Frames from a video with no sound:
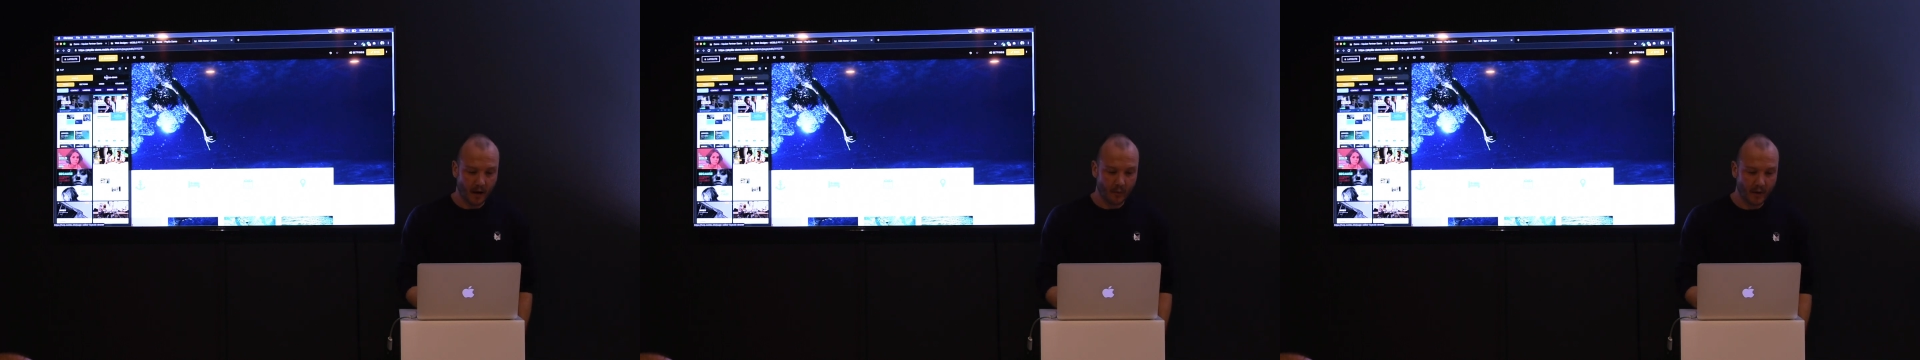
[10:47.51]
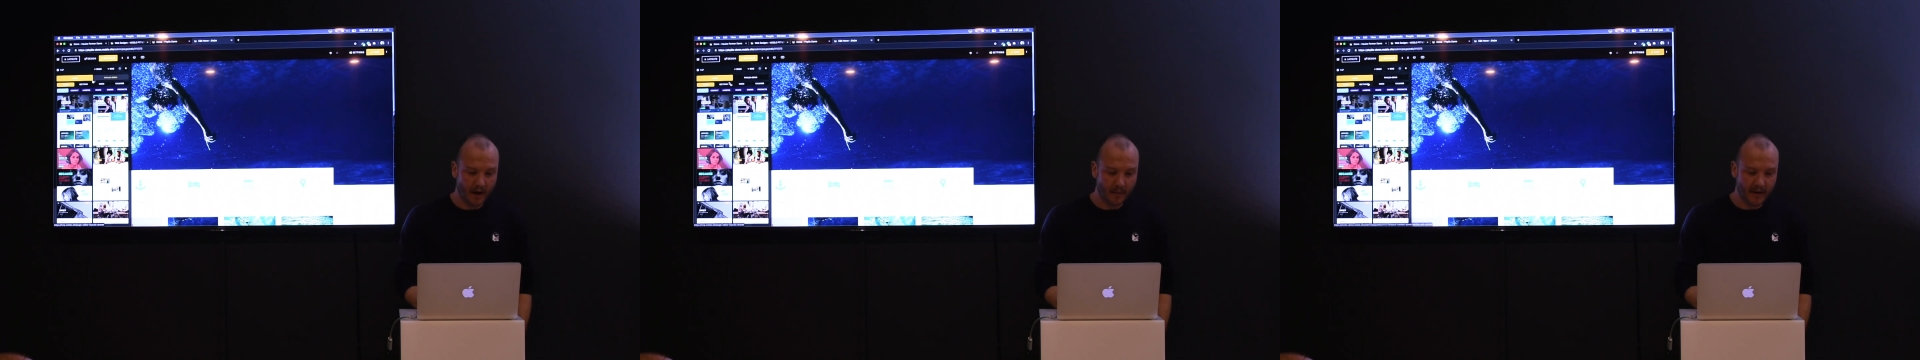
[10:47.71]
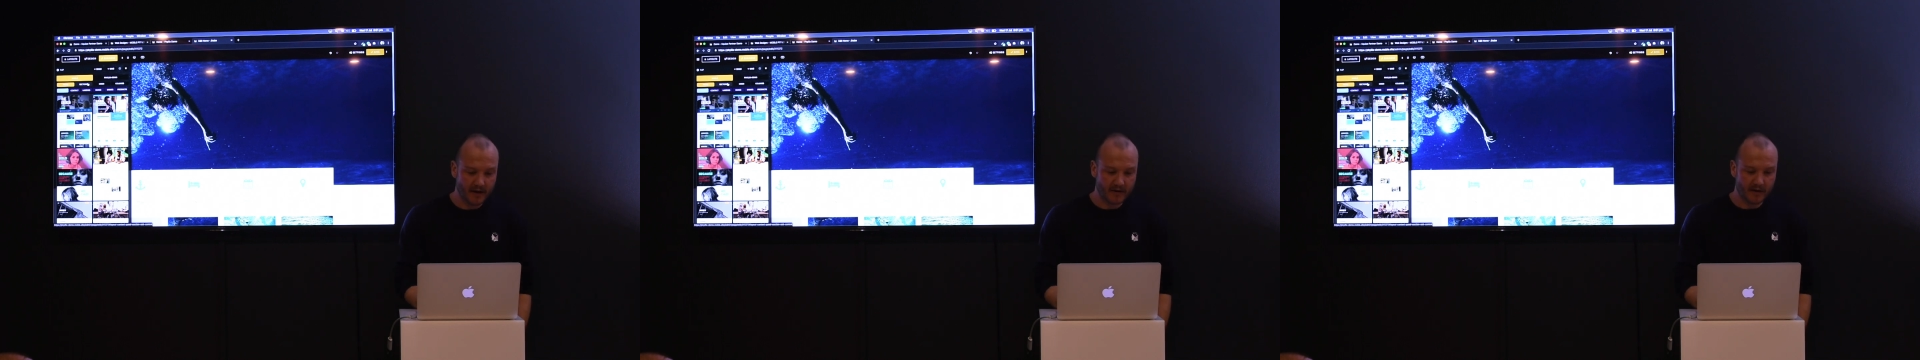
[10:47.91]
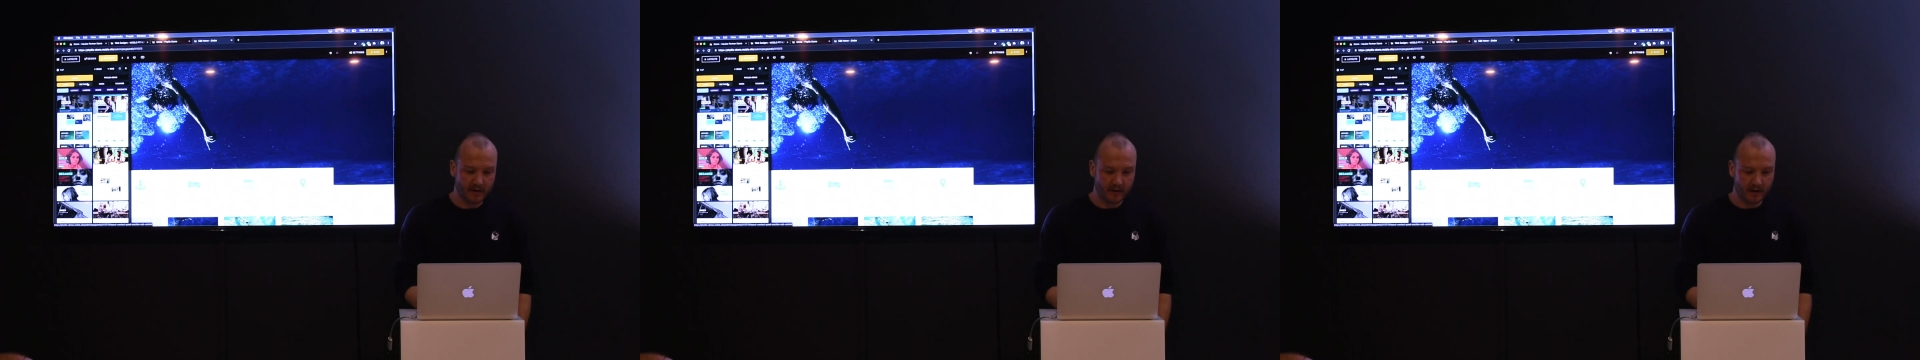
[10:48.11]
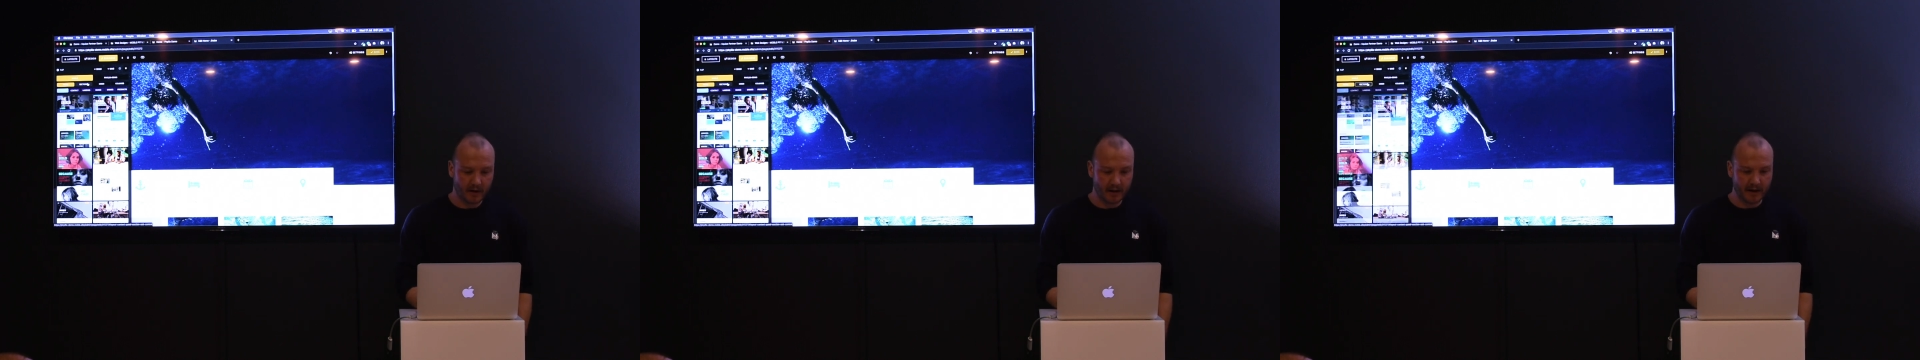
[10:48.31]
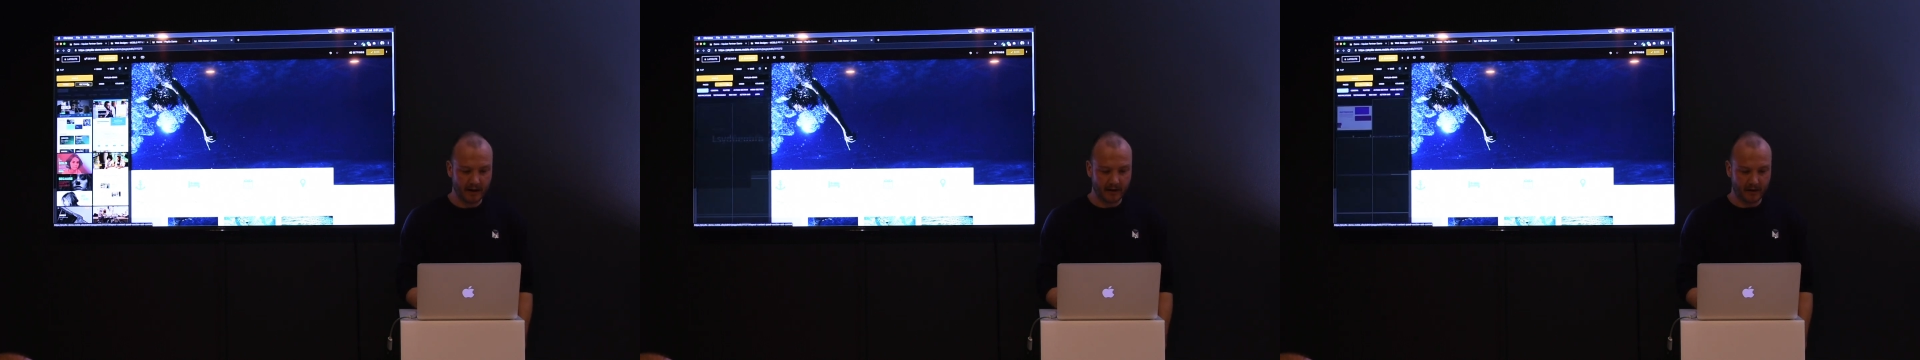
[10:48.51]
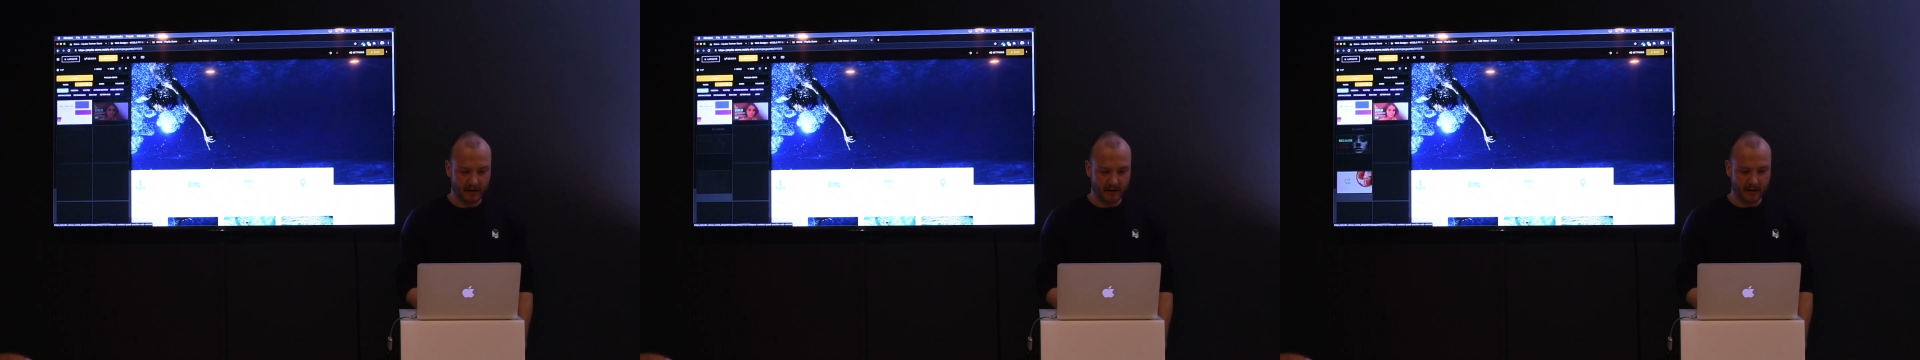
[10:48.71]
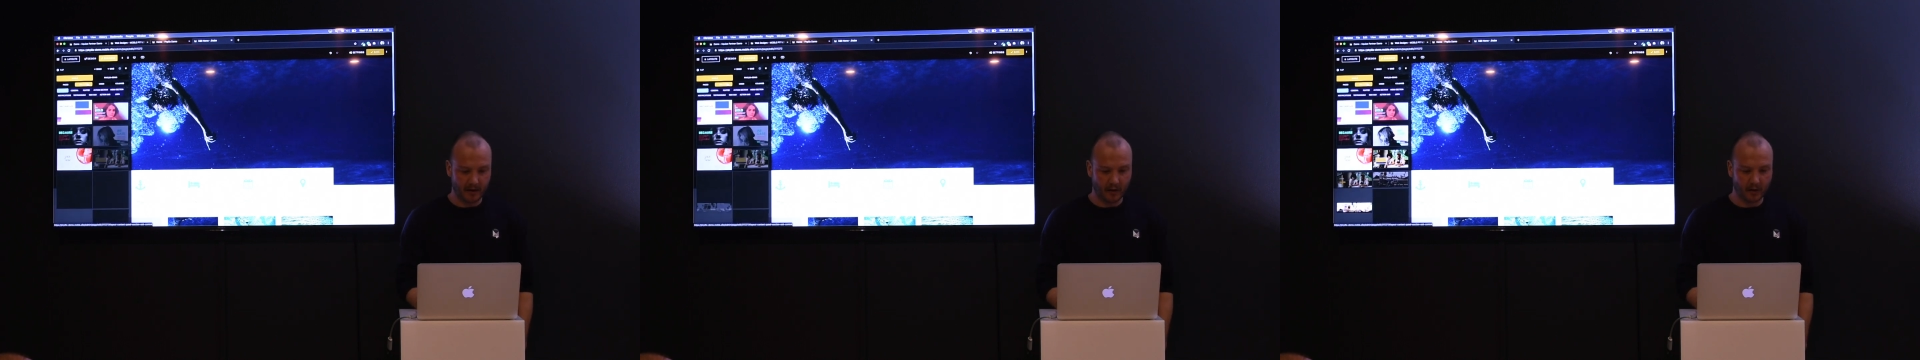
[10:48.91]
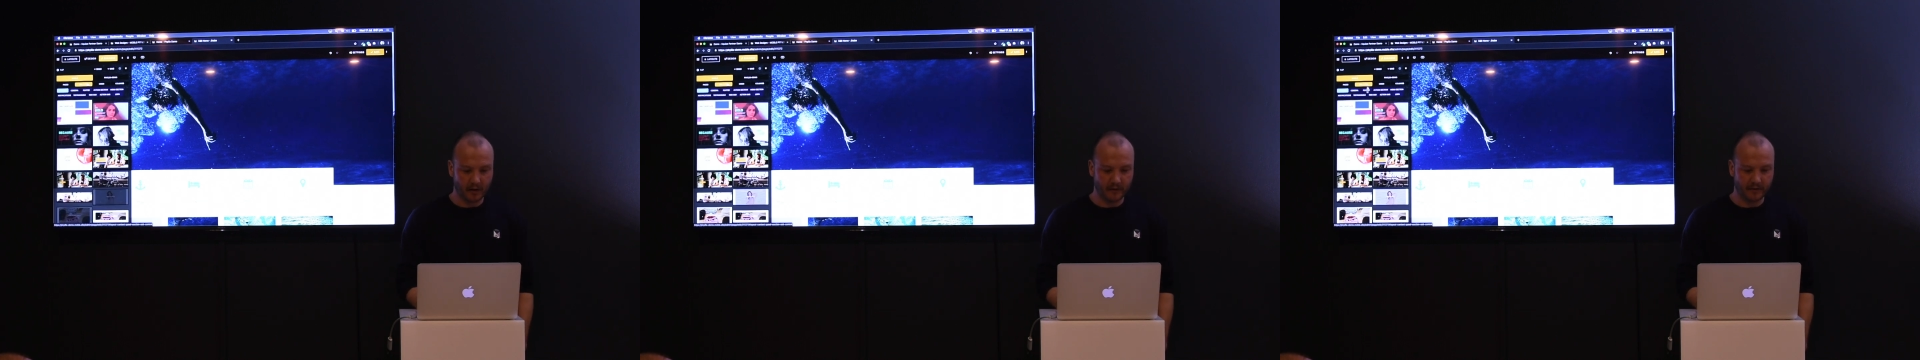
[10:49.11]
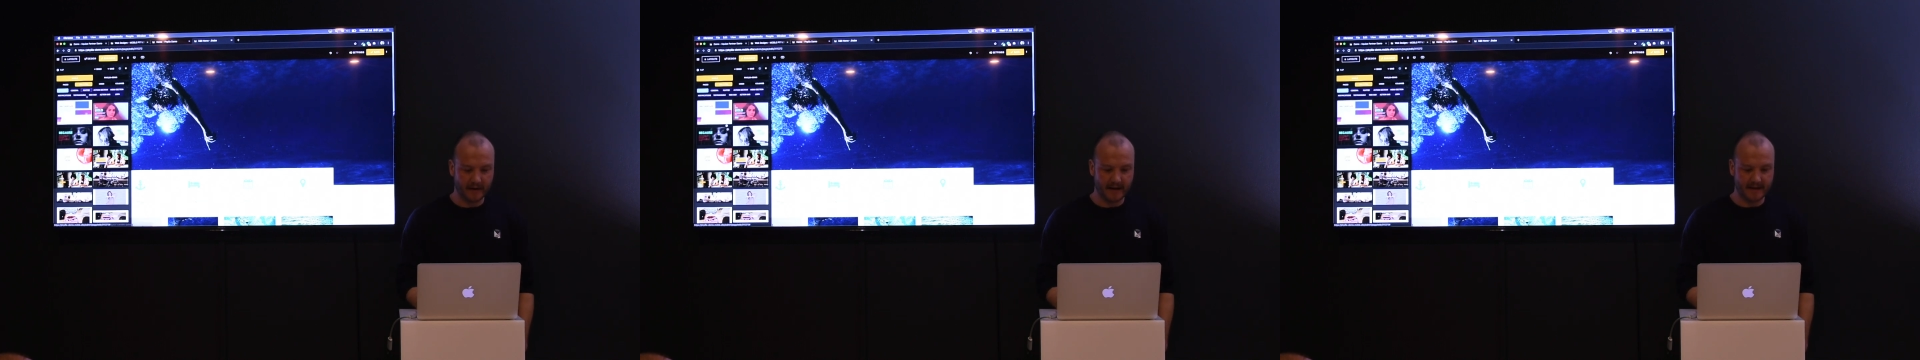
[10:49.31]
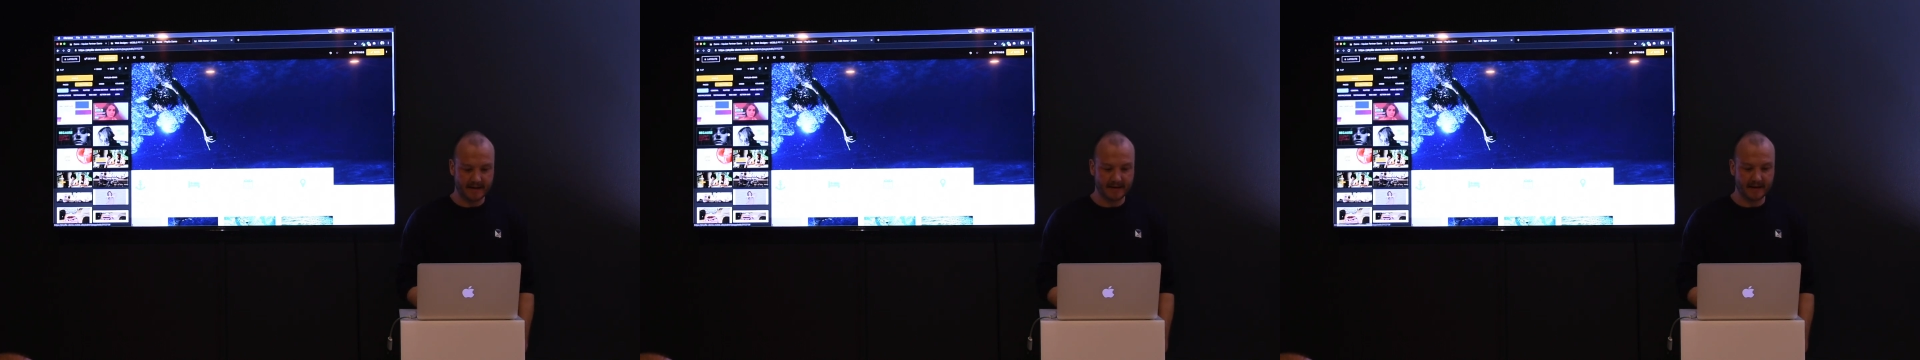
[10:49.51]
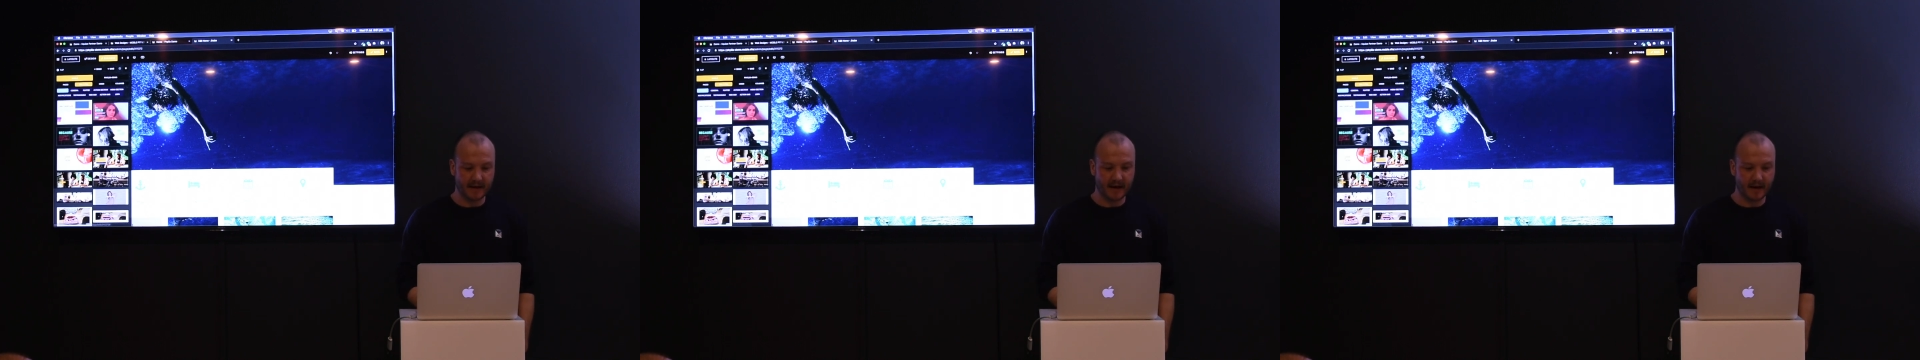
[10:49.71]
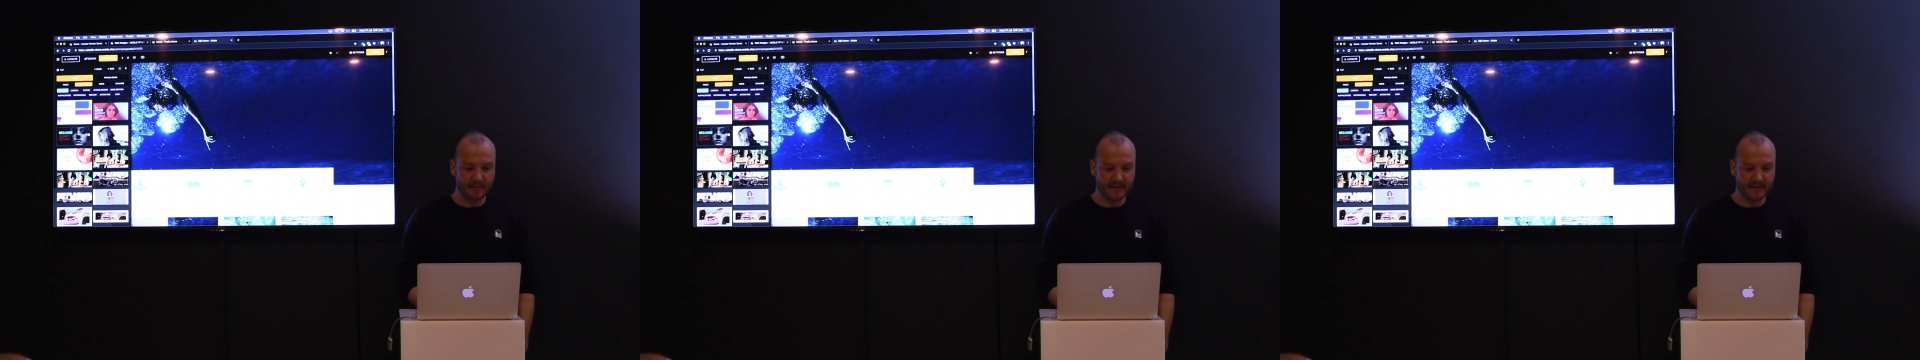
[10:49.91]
And where I mentioned earlier that all of these